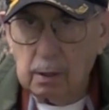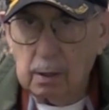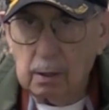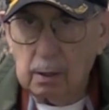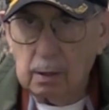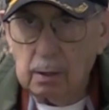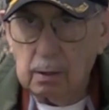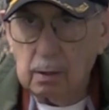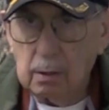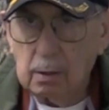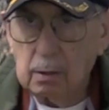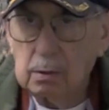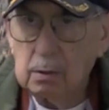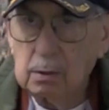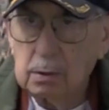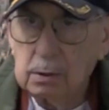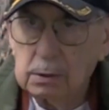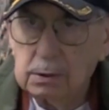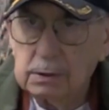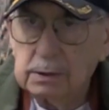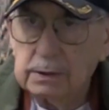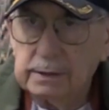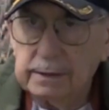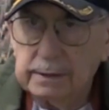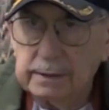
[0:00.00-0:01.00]
No,
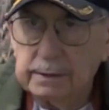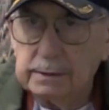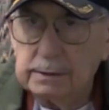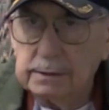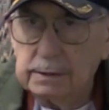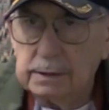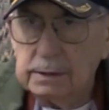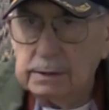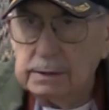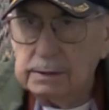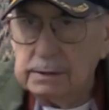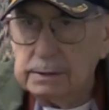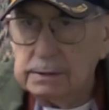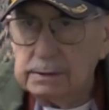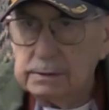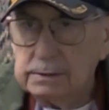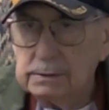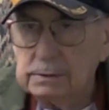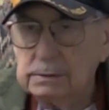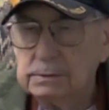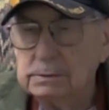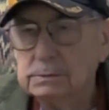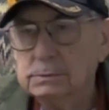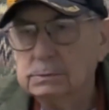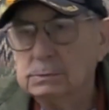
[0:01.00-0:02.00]
so what
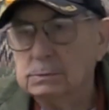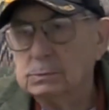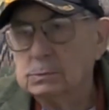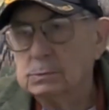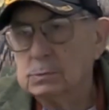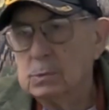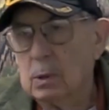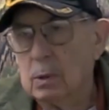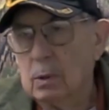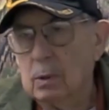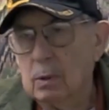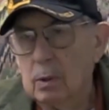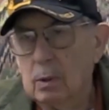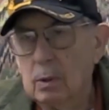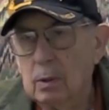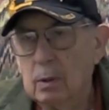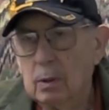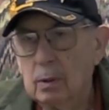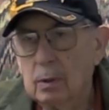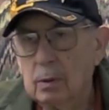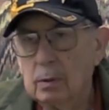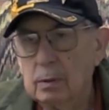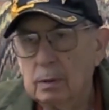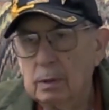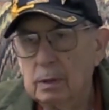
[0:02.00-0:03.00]
were some of the
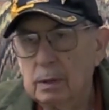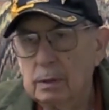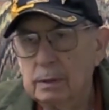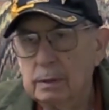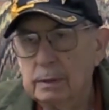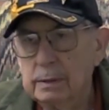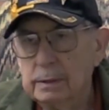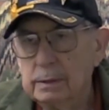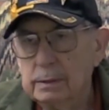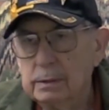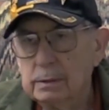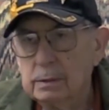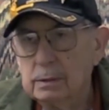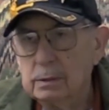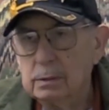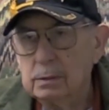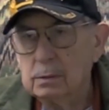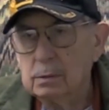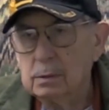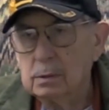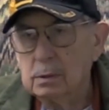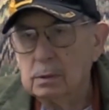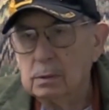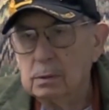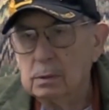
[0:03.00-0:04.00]
things that you would do
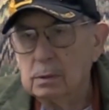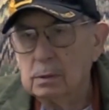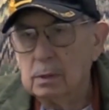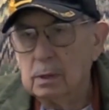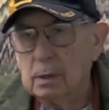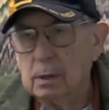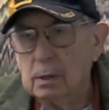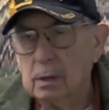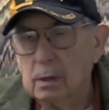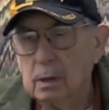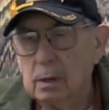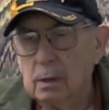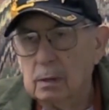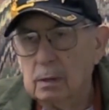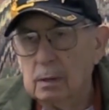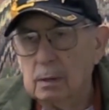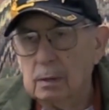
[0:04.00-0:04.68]
growing up in Carlisle?